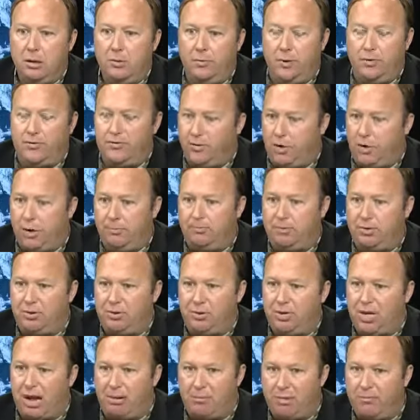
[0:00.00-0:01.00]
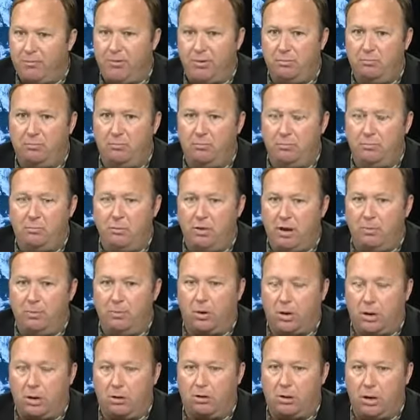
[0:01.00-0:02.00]
the troops, some of them that
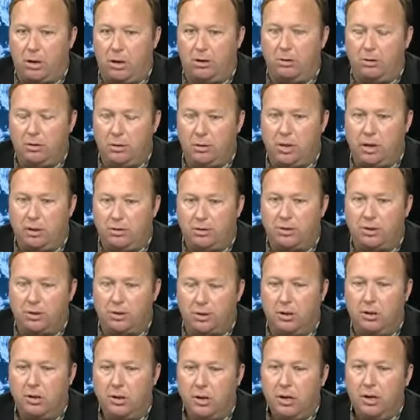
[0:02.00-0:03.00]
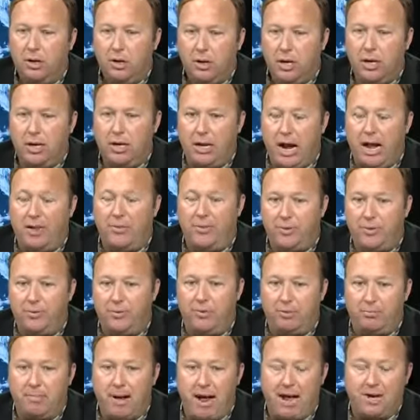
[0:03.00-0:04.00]
were closer, it got through
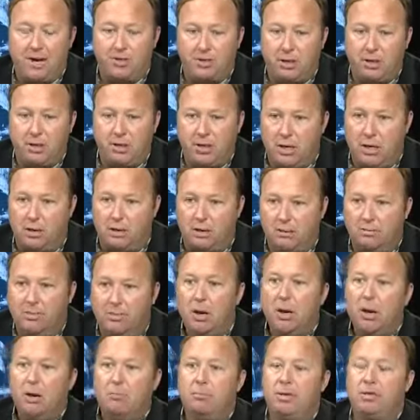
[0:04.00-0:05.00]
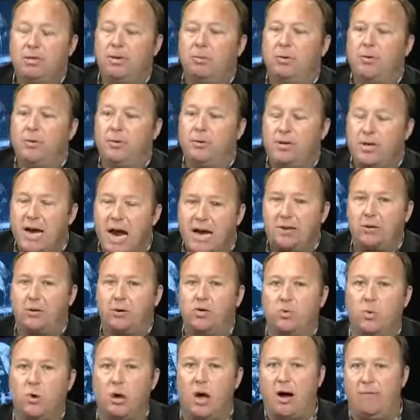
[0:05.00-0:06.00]
their mask and killed them. But then when the
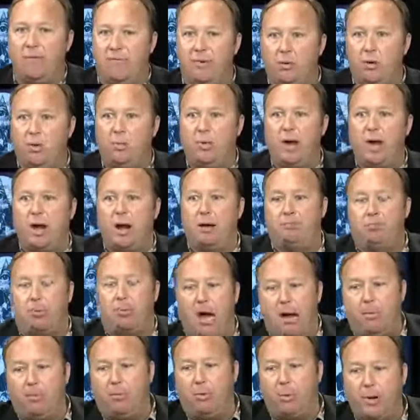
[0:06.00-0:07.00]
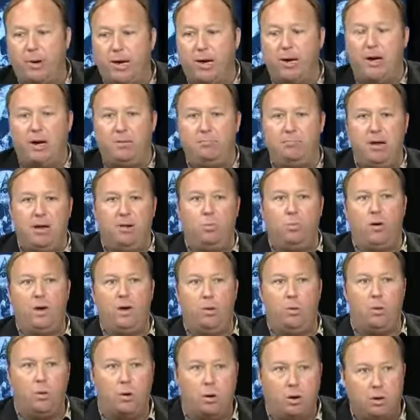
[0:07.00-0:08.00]
detectors went off, they went, we got a problem. Are we going to admit we
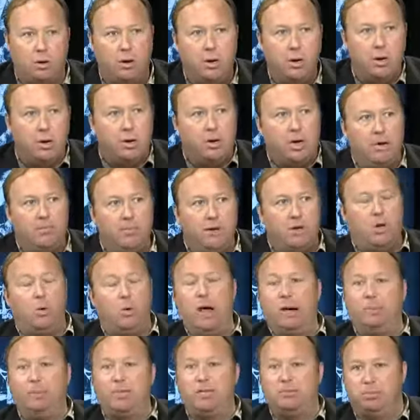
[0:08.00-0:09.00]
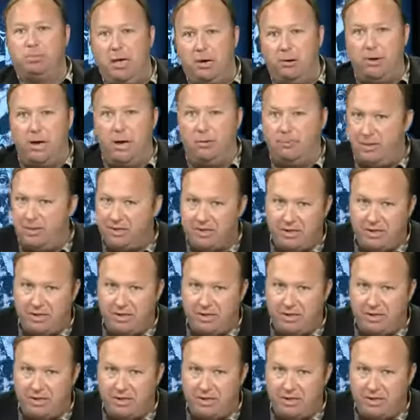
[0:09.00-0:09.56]
ordered chemical weapons blown up